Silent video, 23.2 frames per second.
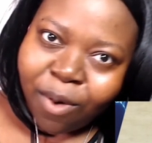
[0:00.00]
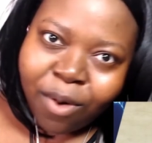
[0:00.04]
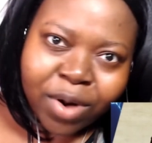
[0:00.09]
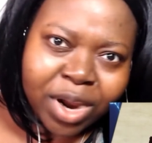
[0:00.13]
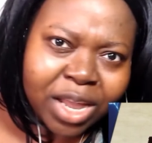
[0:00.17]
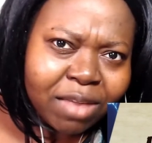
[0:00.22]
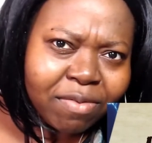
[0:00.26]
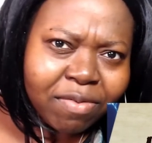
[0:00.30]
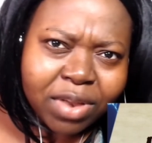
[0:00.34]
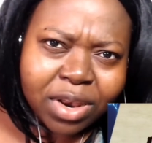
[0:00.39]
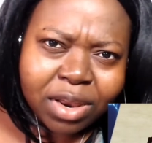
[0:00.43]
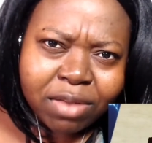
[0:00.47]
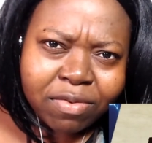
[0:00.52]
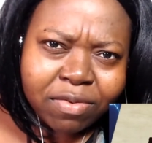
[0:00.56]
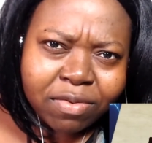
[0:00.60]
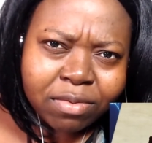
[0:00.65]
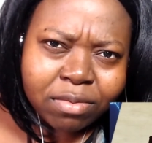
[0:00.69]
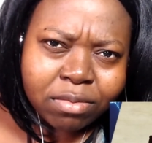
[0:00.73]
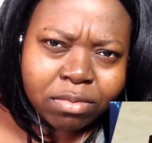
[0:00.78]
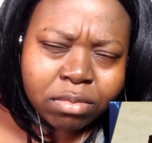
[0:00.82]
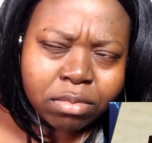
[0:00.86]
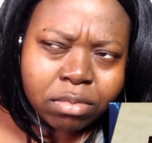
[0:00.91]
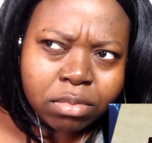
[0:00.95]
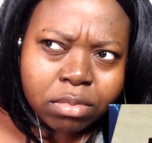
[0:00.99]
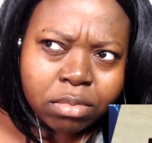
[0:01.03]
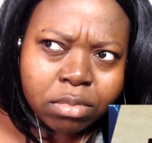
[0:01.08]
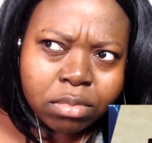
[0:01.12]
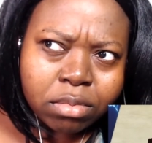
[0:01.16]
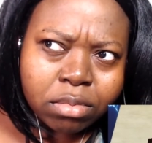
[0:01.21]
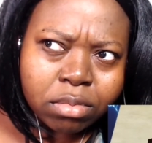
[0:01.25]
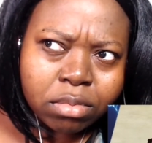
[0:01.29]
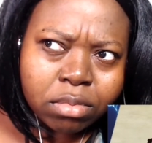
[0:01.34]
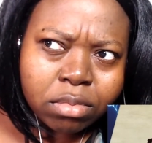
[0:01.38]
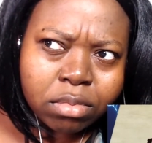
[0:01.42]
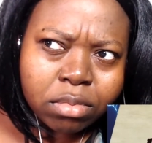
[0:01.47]
Or even if
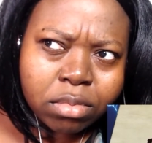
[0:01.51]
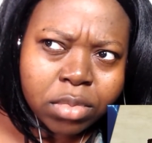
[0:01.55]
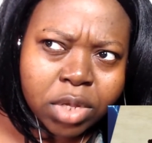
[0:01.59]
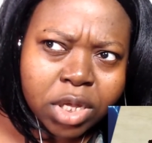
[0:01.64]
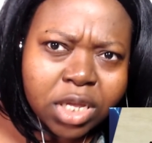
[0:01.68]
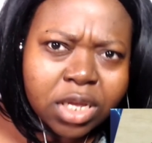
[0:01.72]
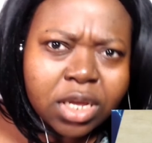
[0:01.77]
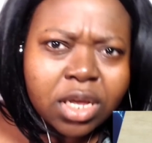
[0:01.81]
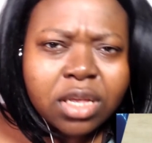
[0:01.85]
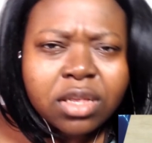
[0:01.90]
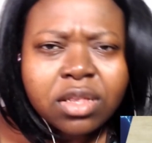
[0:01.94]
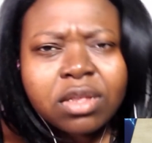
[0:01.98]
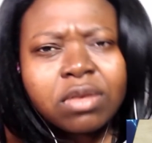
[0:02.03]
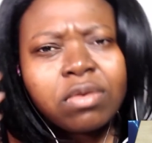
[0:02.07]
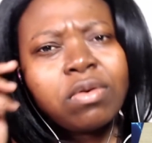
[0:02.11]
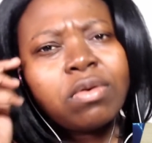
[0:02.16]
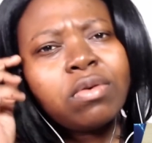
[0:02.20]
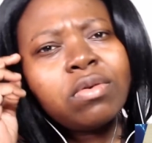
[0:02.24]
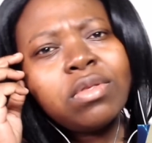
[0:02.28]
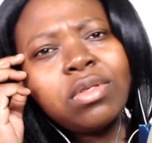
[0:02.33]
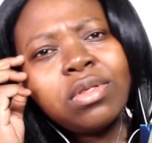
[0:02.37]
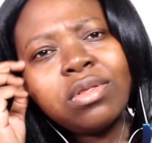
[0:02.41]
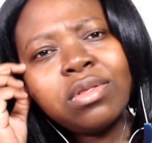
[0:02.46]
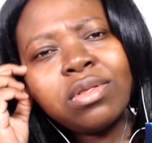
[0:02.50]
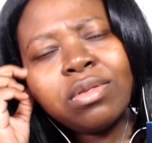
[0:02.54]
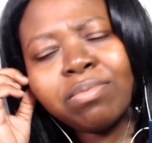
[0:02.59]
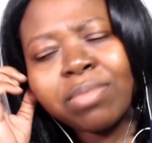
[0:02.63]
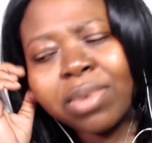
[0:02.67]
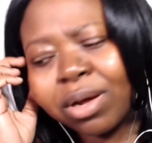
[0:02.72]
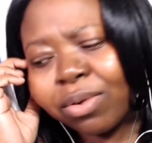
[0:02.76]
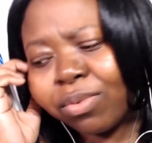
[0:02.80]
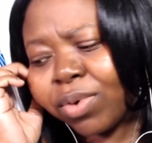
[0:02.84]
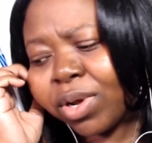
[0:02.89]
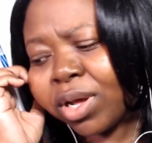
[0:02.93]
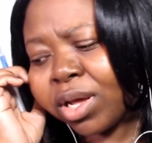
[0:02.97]
it can still go
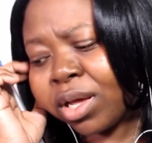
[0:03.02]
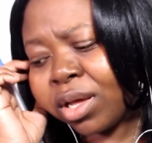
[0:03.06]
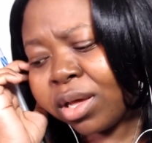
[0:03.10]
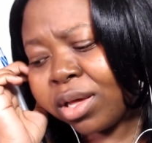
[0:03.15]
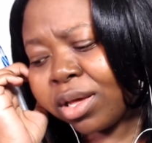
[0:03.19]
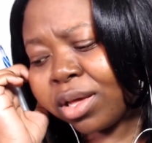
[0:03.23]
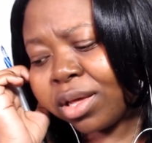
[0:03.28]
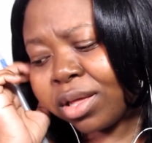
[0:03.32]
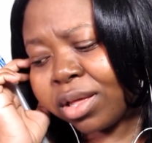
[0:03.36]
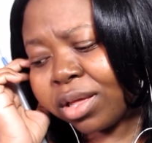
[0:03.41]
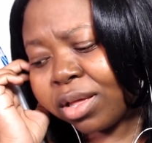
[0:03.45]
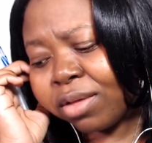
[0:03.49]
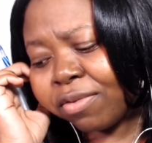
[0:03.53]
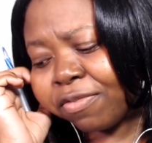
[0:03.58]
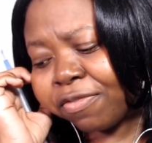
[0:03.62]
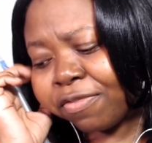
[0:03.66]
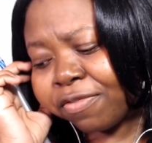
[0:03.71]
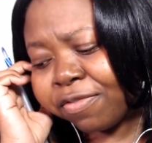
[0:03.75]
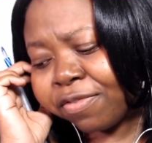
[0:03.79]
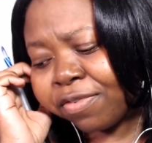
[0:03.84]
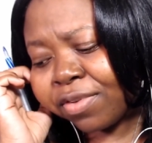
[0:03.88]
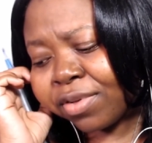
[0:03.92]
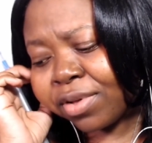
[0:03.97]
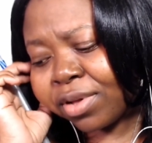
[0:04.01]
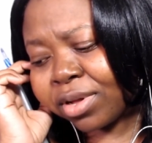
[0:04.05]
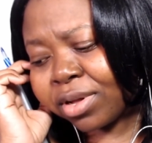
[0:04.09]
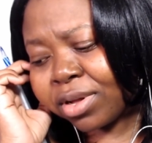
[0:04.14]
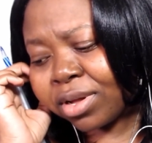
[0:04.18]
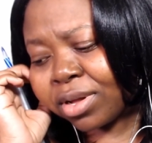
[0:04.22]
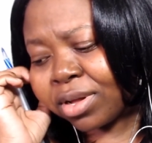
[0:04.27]
my way if